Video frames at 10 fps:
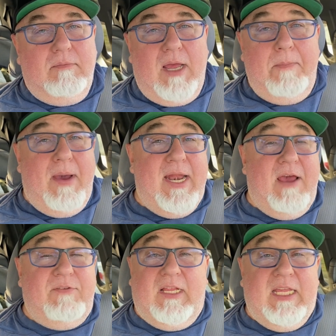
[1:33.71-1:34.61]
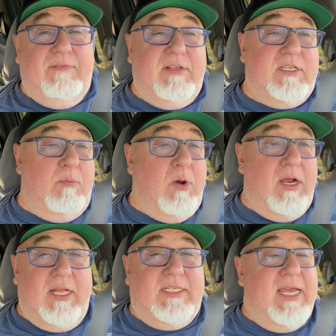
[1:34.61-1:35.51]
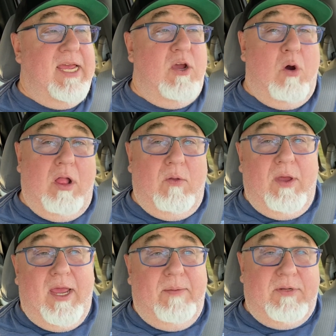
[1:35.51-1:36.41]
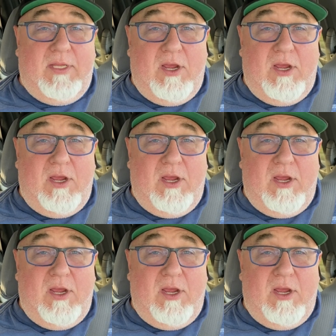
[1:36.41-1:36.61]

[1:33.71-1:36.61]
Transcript: I might have to leave it somewhere. Let's say I go all the way up to the